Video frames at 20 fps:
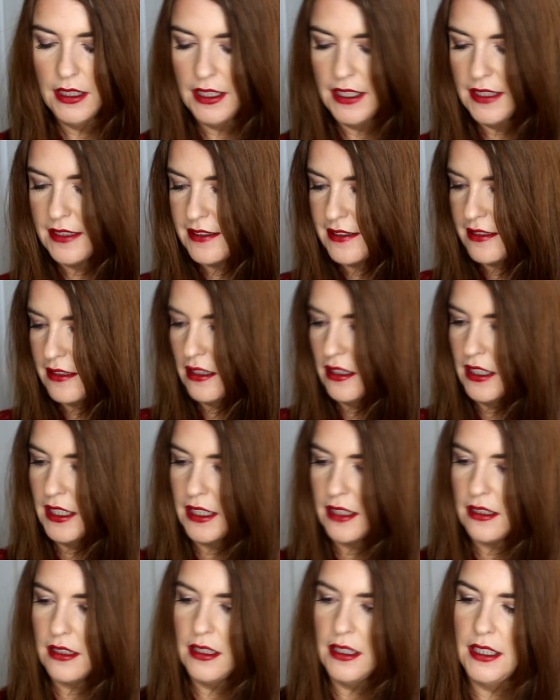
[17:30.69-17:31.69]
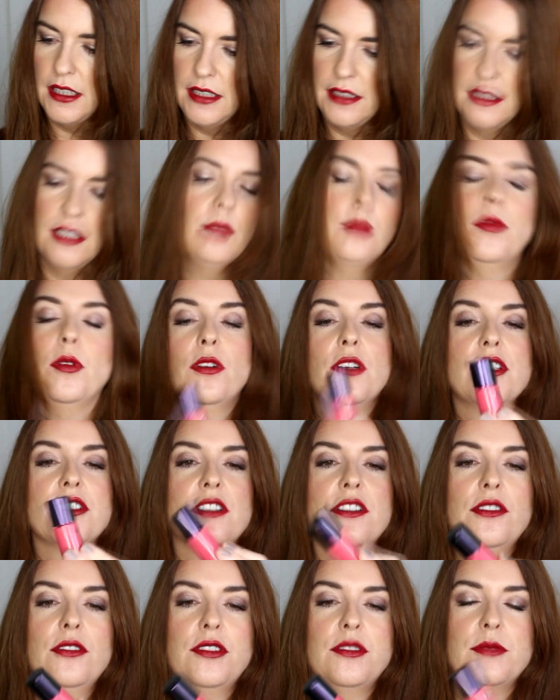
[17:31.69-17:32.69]
It's like a nail polish.
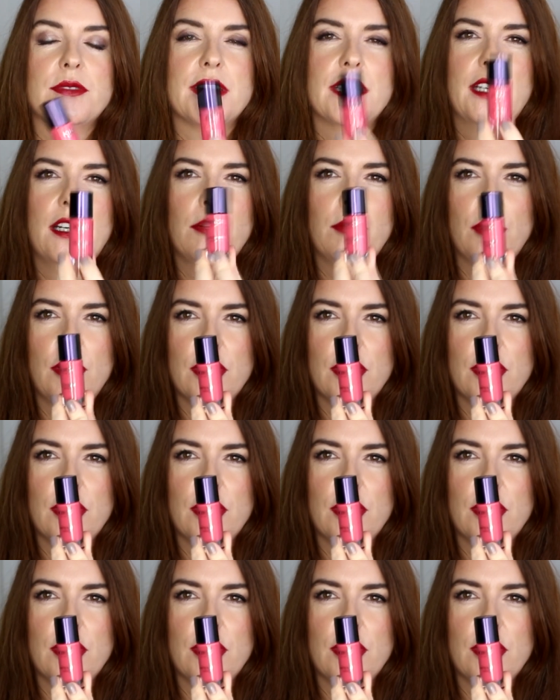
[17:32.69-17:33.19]
I thought it was a nail